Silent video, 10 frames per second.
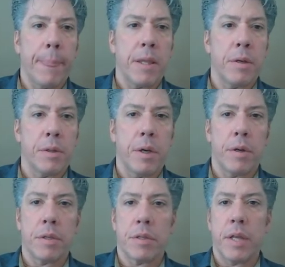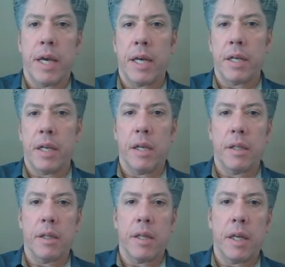you'll notice that
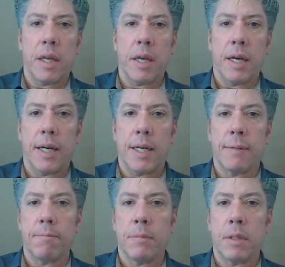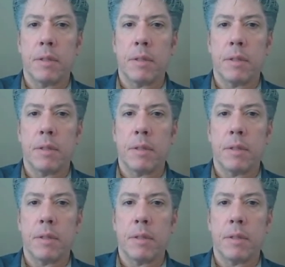in the um,